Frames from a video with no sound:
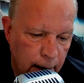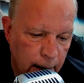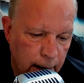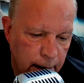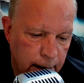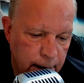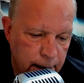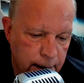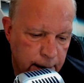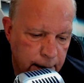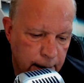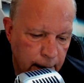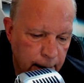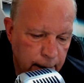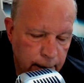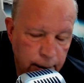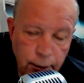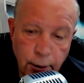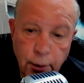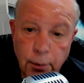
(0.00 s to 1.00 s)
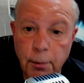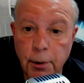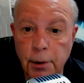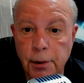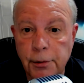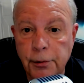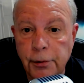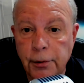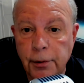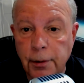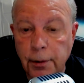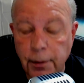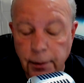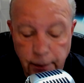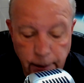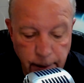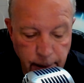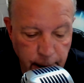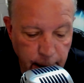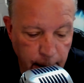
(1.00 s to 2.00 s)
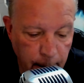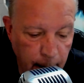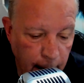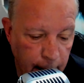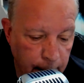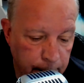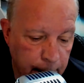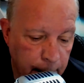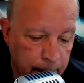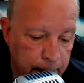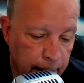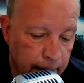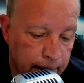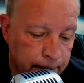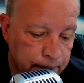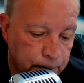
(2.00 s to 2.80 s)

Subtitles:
is numerous in the amount of people.